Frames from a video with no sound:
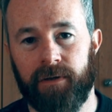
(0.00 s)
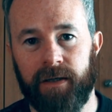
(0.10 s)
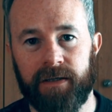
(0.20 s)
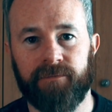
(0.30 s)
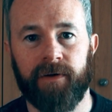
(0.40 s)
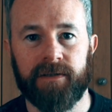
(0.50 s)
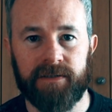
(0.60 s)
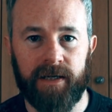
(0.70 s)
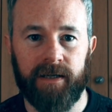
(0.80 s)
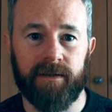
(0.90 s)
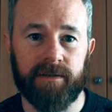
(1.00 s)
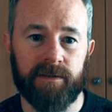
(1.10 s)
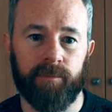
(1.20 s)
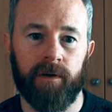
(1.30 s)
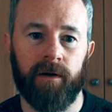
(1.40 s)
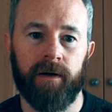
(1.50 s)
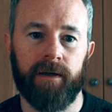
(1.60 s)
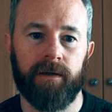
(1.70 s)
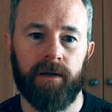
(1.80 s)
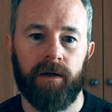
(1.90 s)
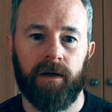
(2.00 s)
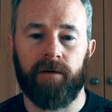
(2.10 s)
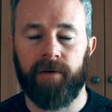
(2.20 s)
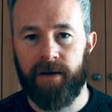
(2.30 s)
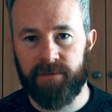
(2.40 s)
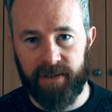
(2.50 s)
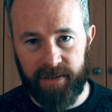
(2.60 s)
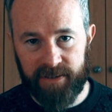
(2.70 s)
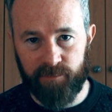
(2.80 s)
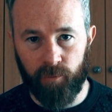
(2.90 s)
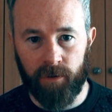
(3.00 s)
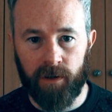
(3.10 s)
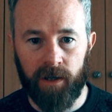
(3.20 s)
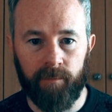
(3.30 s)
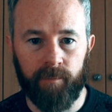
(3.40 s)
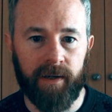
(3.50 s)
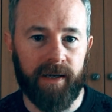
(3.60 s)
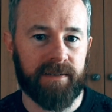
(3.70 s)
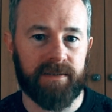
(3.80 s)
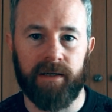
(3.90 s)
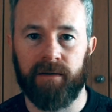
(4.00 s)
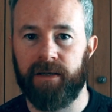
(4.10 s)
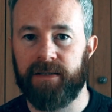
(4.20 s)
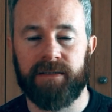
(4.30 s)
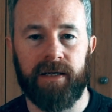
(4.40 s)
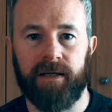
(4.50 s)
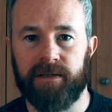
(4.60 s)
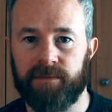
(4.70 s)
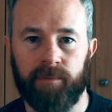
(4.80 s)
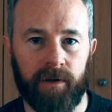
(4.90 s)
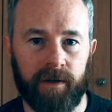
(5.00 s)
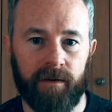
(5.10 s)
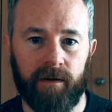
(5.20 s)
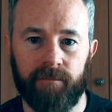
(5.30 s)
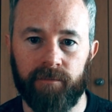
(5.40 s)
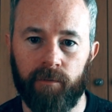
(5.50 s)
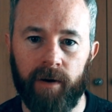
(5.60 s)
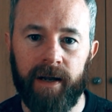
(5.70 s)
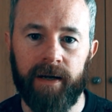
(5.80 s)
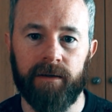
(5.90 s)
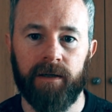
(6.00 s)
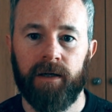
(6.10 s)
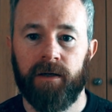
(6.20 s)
It is fair to say that the supply of housing is more complex than, let's say, the supply of grain.